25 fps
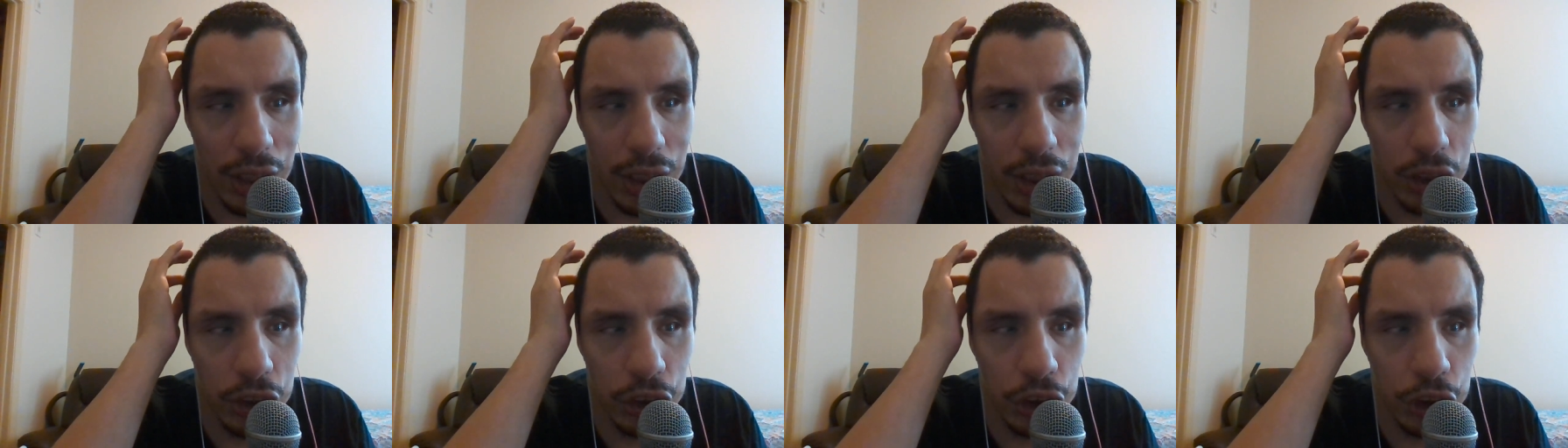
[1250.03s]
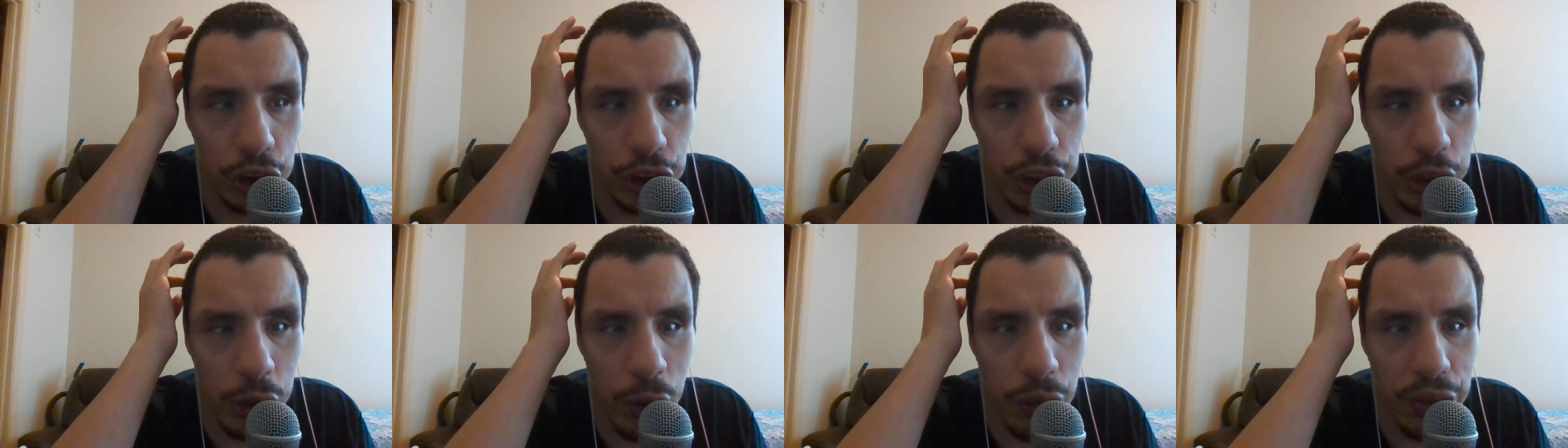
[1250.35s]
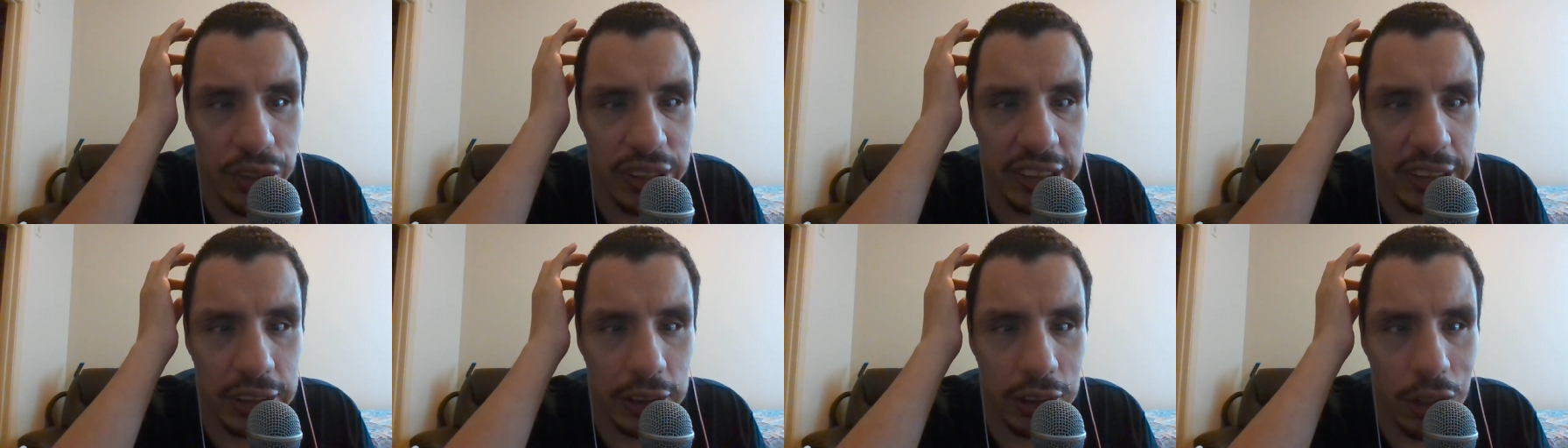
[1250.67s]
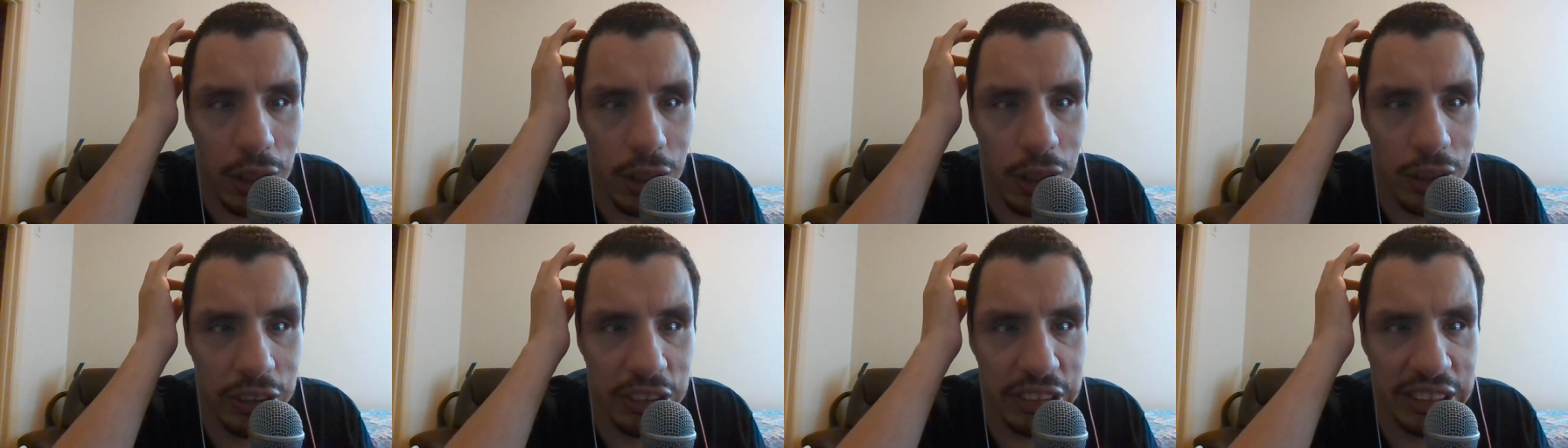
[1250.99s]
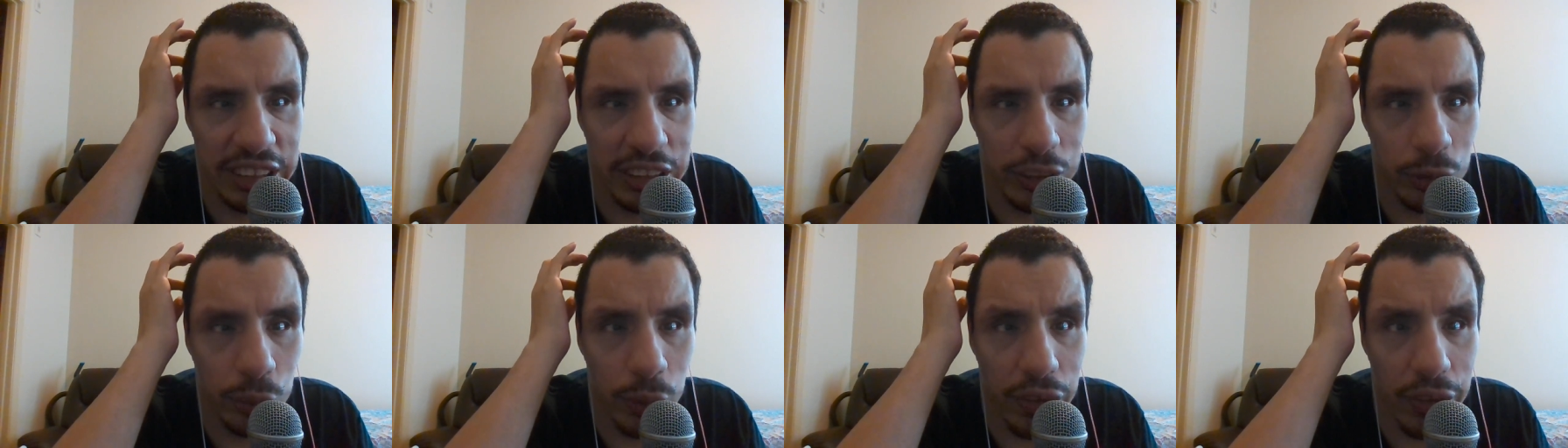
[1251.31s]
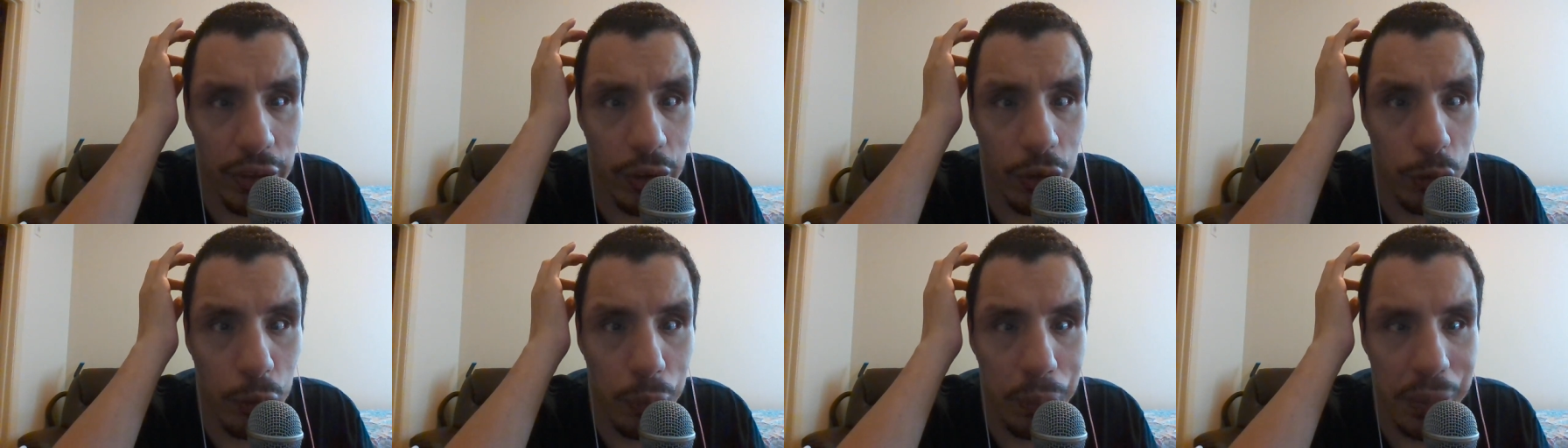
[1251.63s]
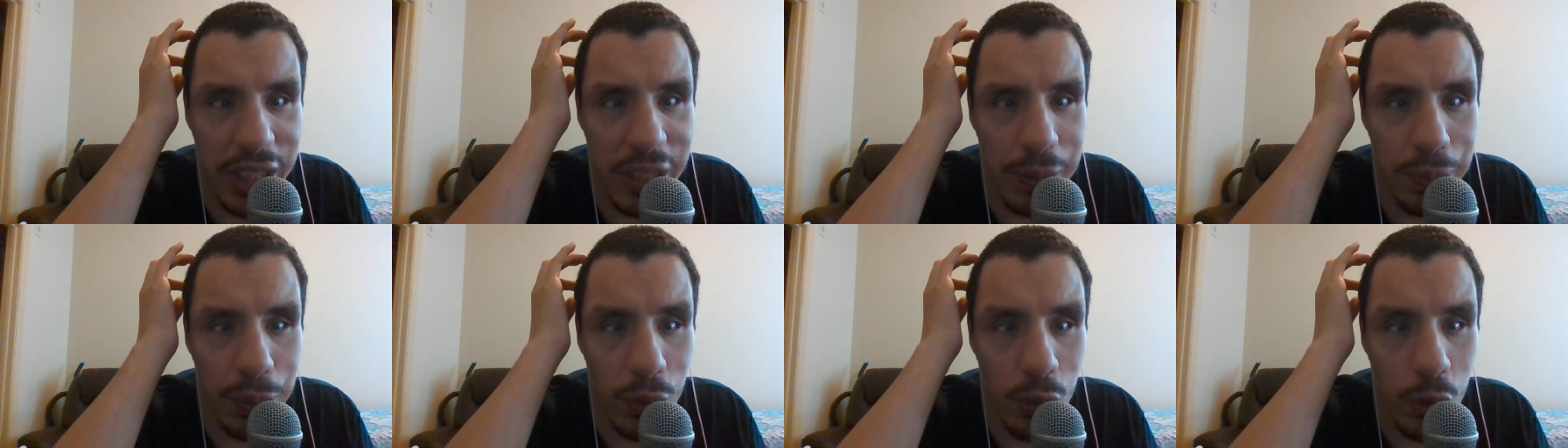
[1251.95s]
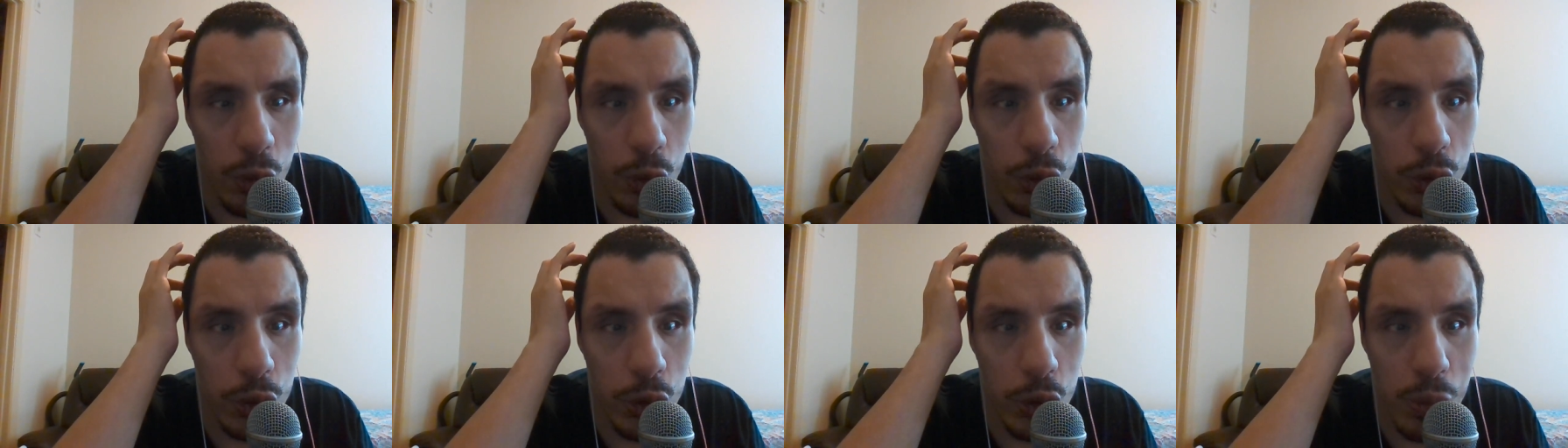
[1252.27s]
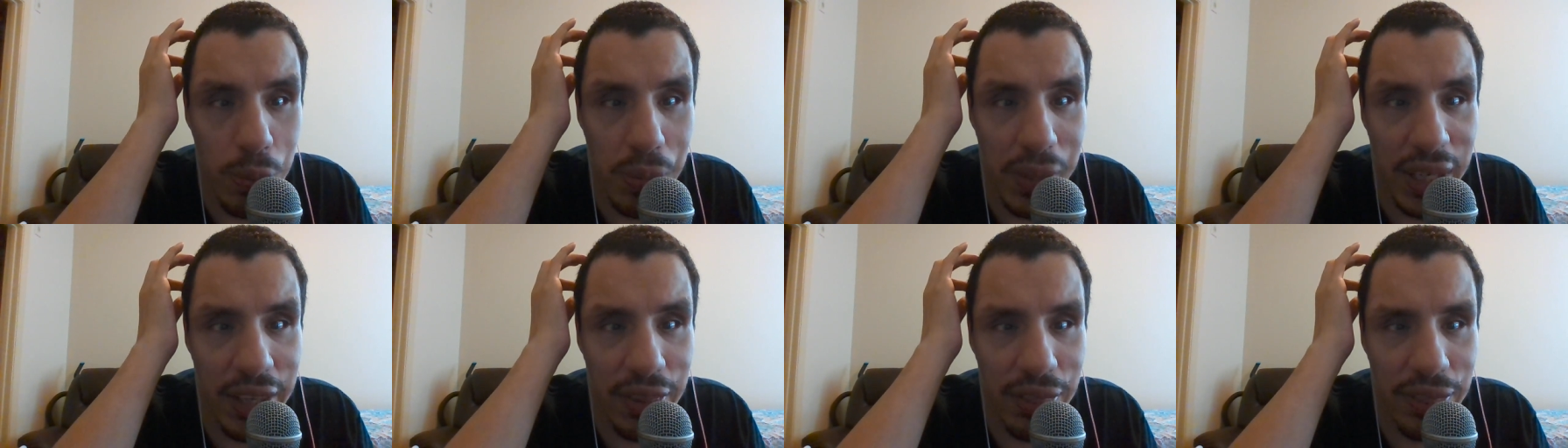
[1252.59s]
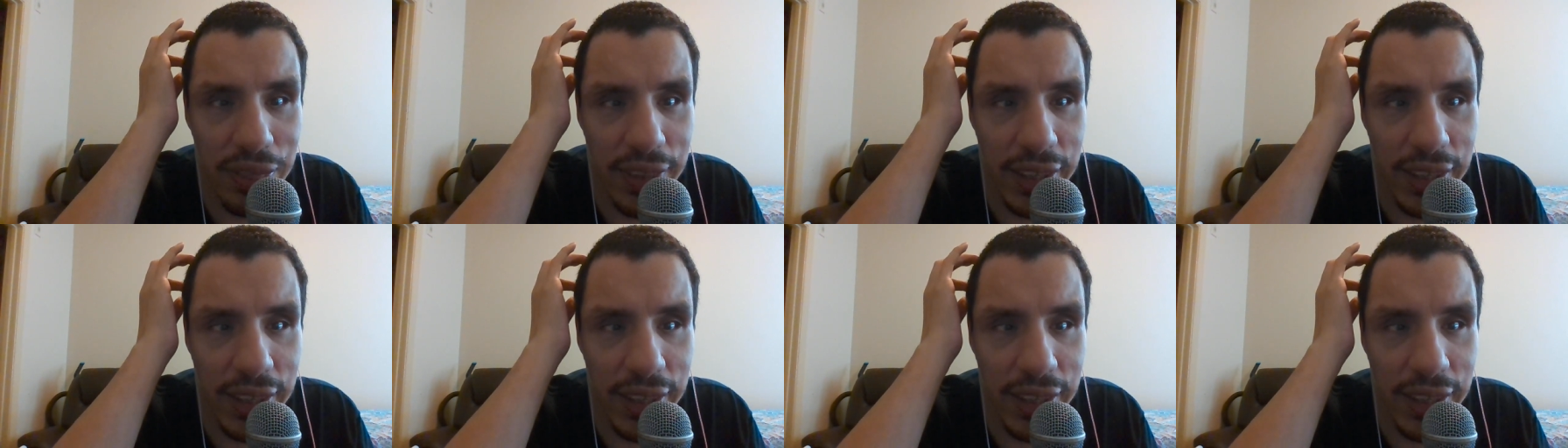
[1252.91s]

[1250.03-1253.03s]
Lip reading: share this content with other people who you might